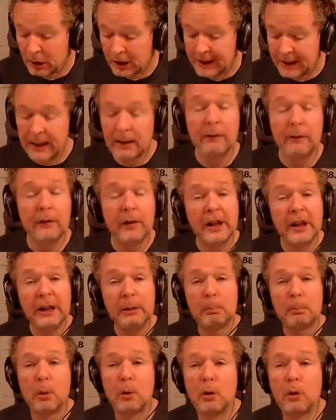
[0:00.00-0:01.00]
Give
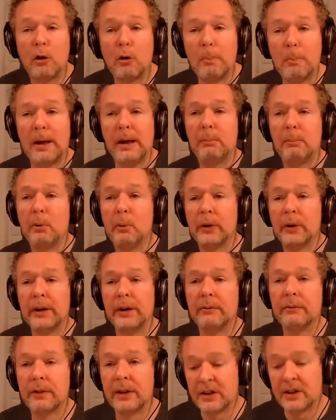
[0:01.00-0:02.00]
the poor people that
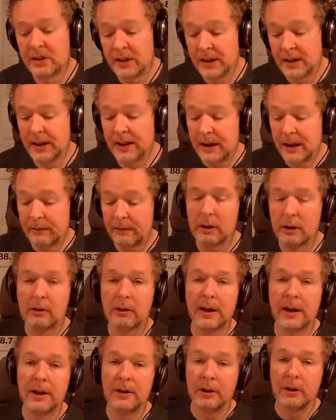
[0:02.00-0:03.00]
invested in
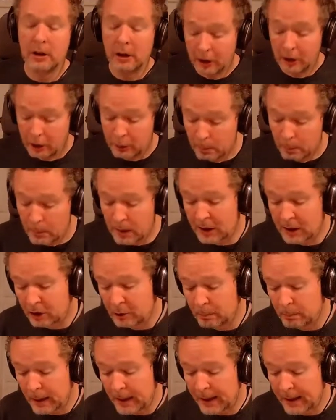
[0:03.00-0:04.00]
Evergrande as
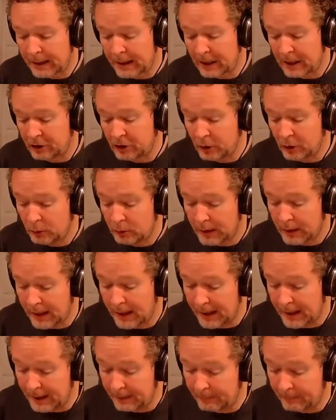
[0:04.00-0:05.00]
much back as you
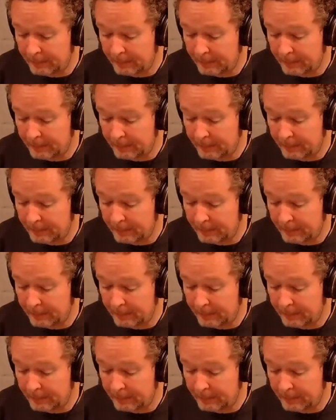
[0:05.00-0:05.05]
can.